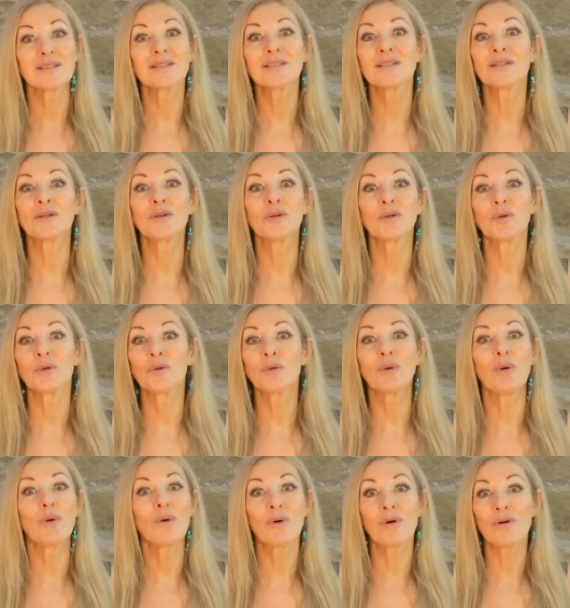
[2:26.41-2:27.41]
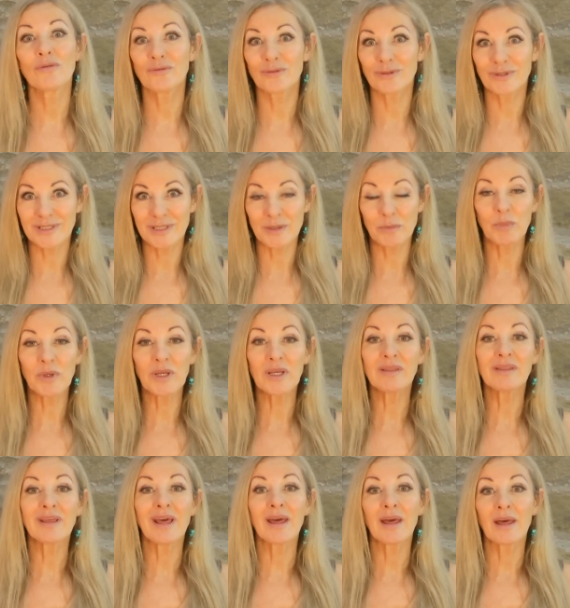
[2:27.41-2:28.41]
too awful to
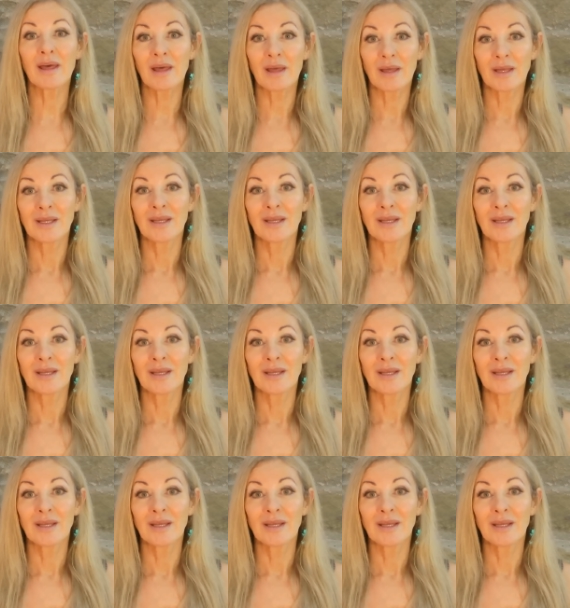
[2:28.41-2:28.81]
be there.